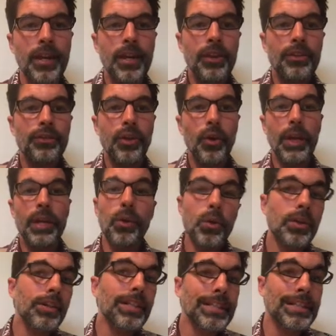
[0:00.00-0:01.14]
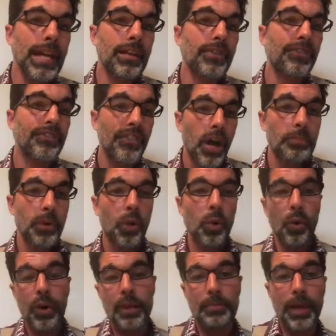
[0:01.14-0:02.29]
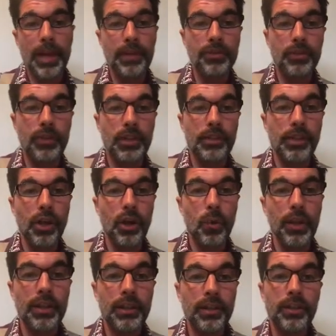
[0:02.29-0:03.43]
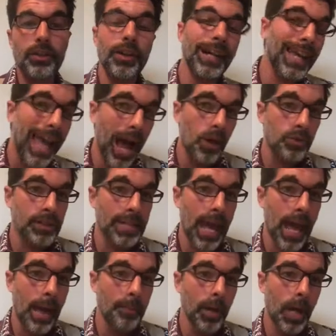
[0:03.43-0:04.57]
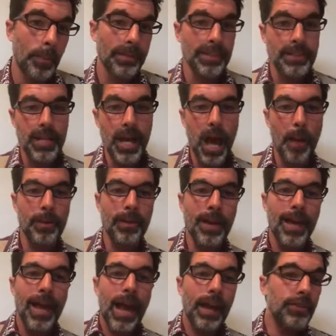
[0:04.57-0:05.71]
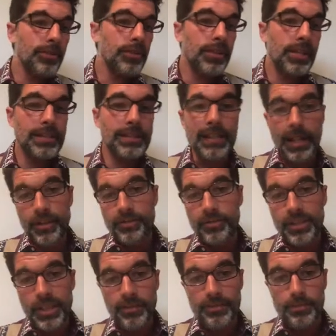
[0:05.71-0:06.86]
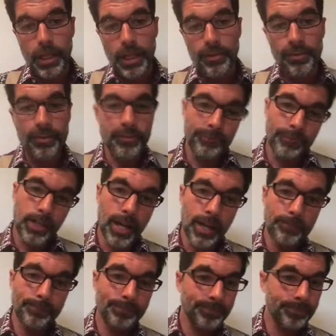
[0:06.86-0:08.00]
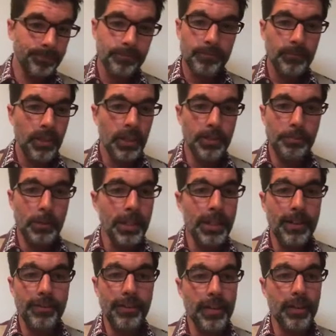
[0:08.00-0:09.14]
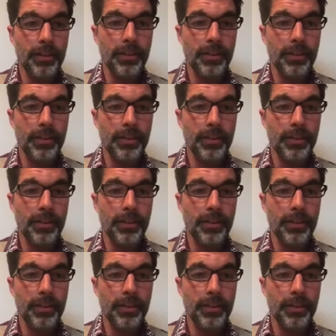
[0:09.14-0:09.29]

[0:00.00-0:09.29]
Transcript: So in order to send from Coinbase, you need to go into your Accounts tab up at the top. And there's these Send and Received buttons, okay? It's pretty easy here.